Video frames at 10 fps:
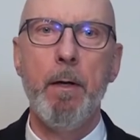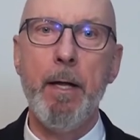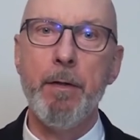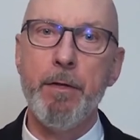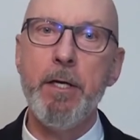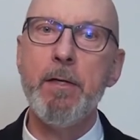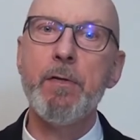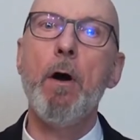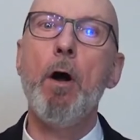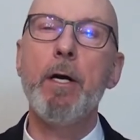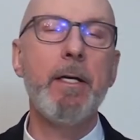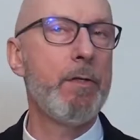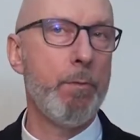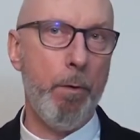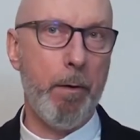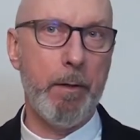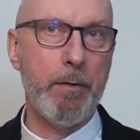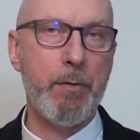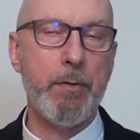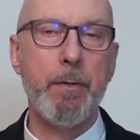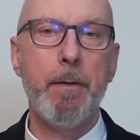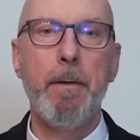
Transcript: And these are his words: